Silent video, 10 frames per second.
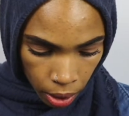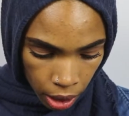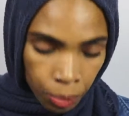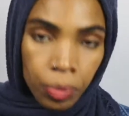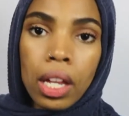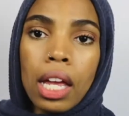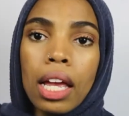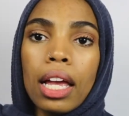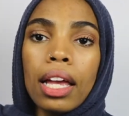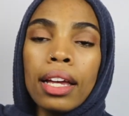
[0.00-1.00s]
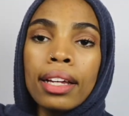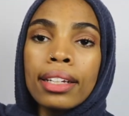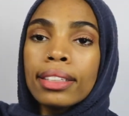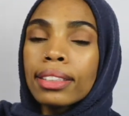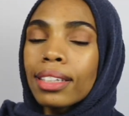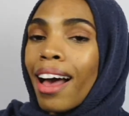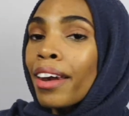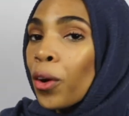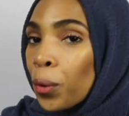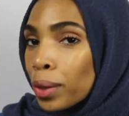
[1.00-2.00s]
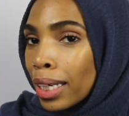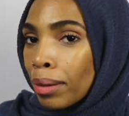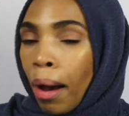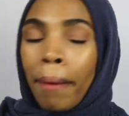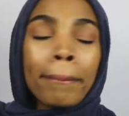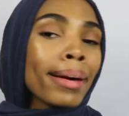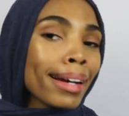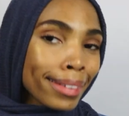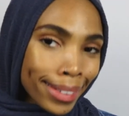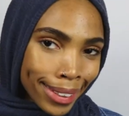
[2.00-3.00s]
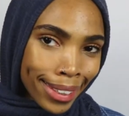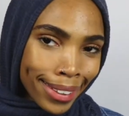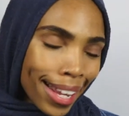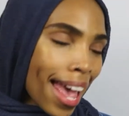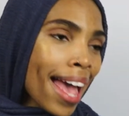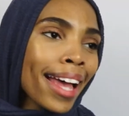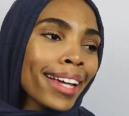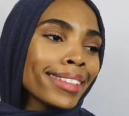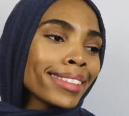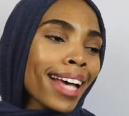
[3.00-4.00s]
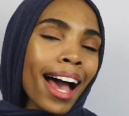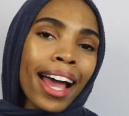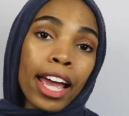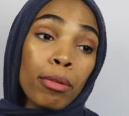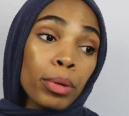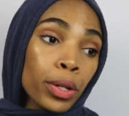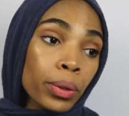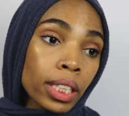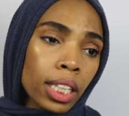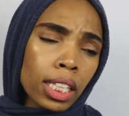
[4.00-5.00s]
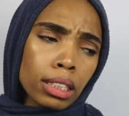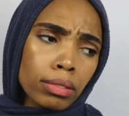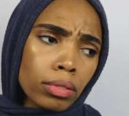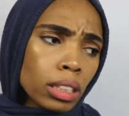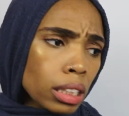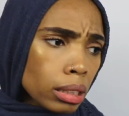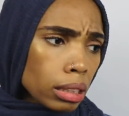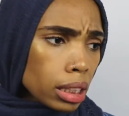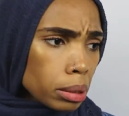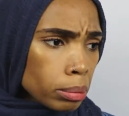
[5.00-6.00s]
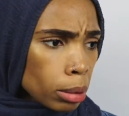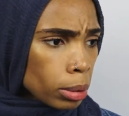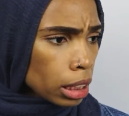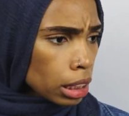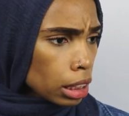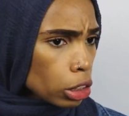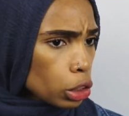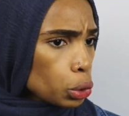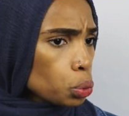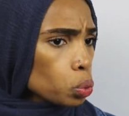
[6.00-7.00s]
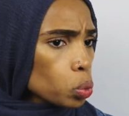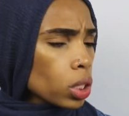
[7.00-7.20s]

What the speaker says: one is an oldie, but a goodie, and I have been using this for maybe a year or two.